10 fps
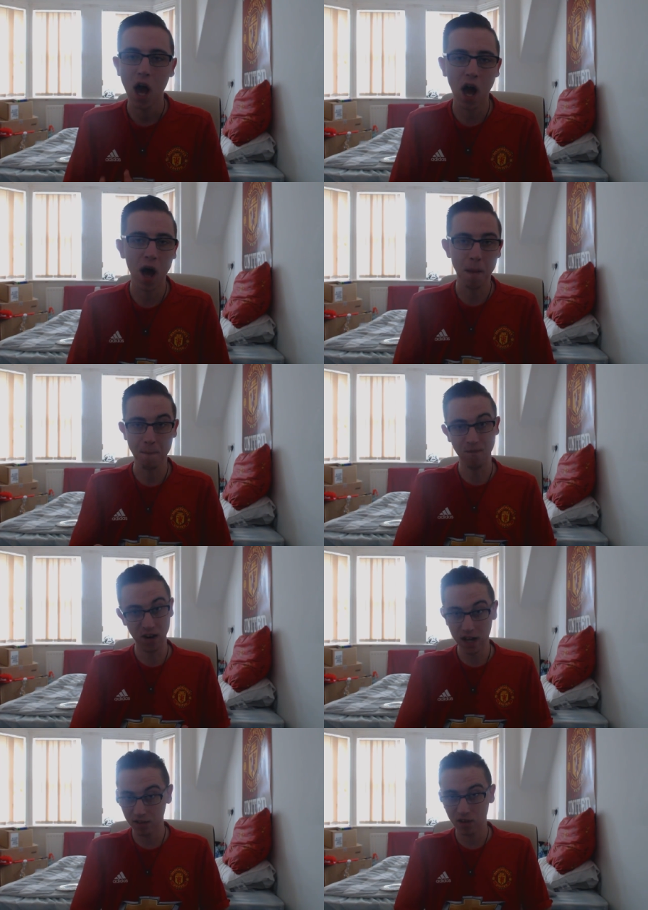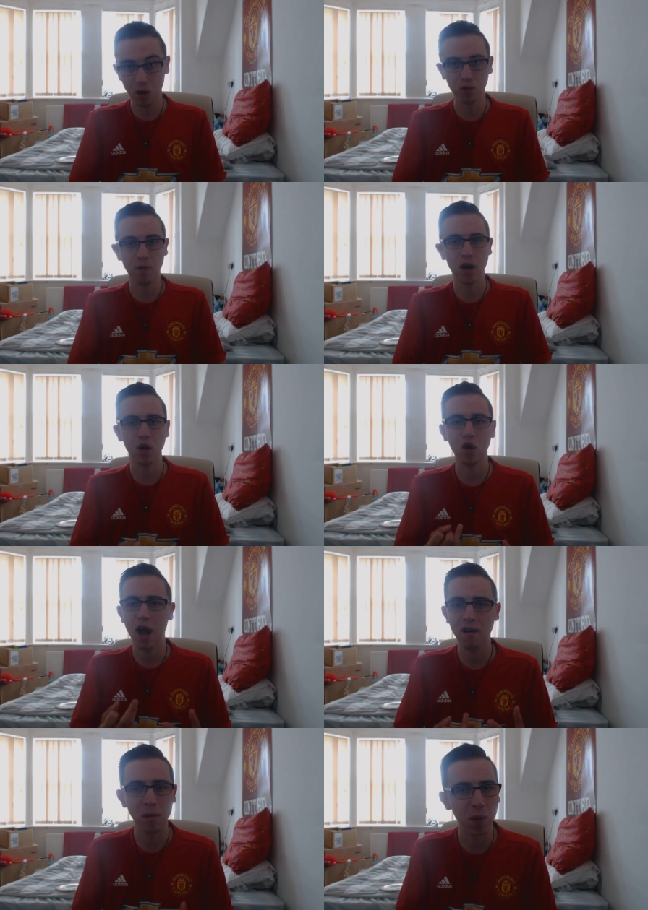Um, Valencia was very good.
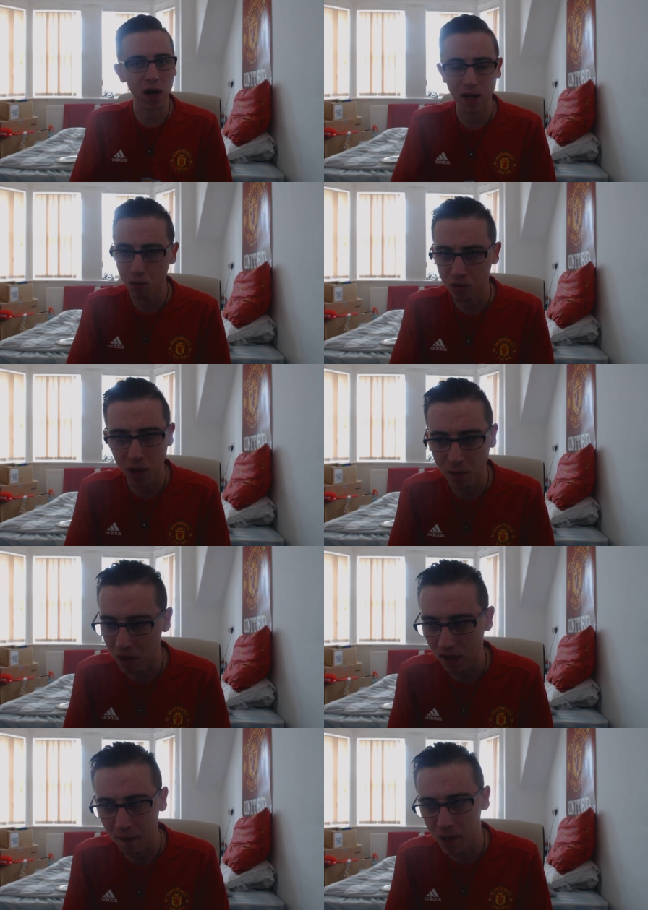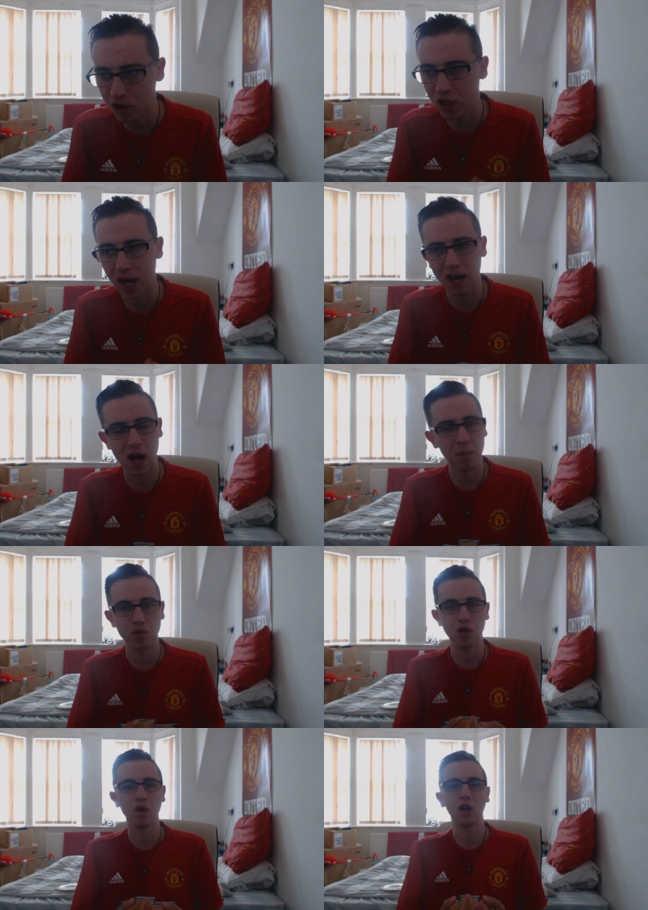Eric Bailly was my man of the match again.
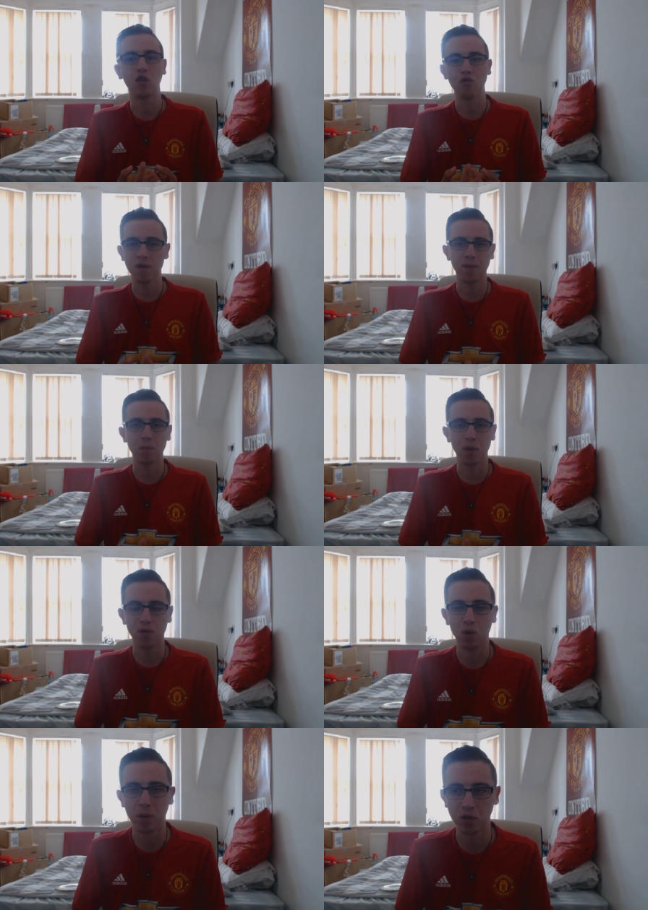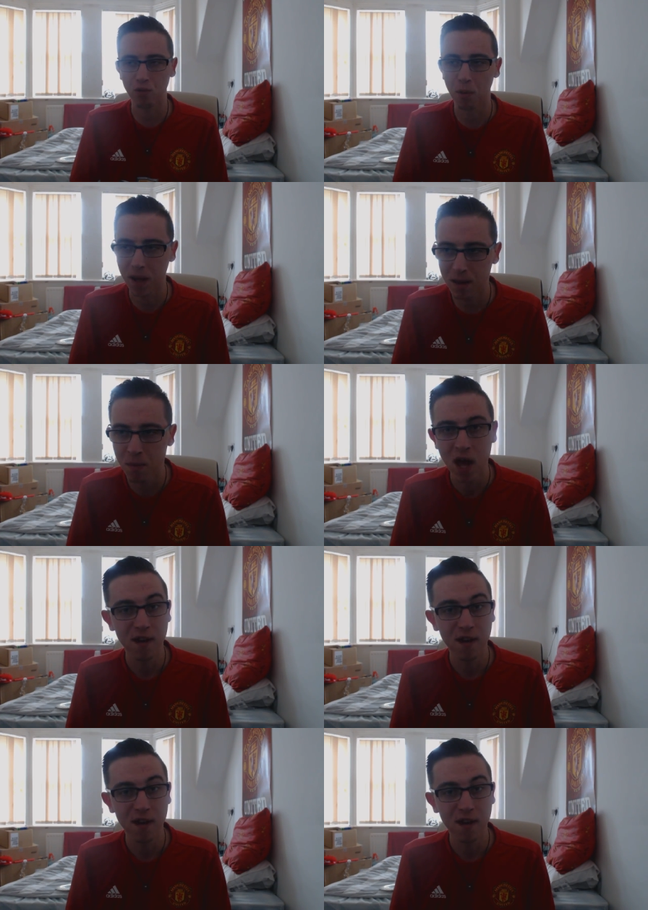Absolutely terrific performance from him.